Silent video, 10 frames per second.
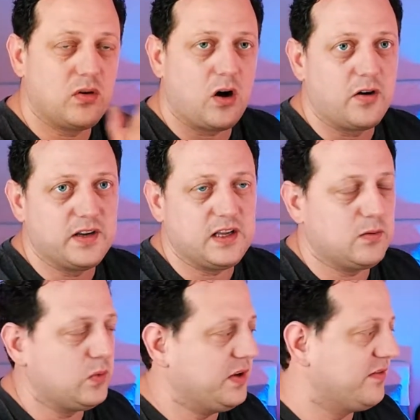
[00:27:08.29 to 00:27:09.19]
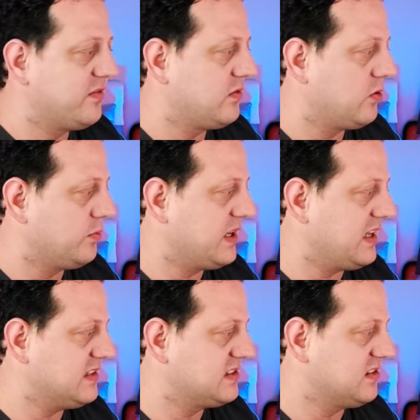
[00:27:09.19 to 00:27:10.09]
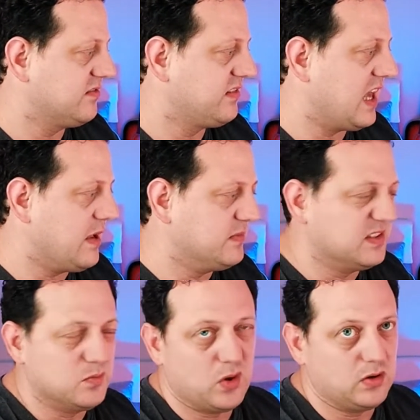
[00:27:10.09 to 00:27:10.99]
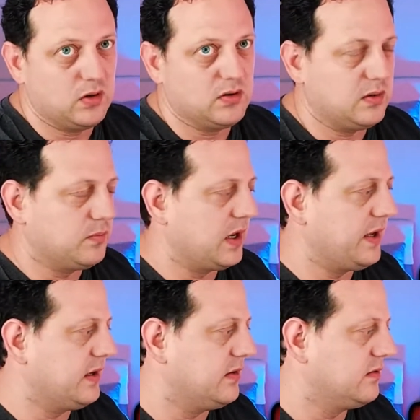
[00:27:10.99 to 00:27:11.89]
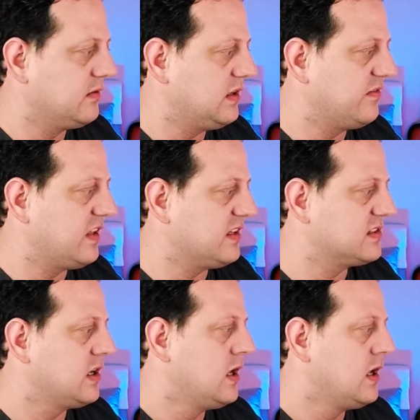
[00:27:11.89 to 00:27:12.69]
on it with updates of games and whatnot that I'm playing and things.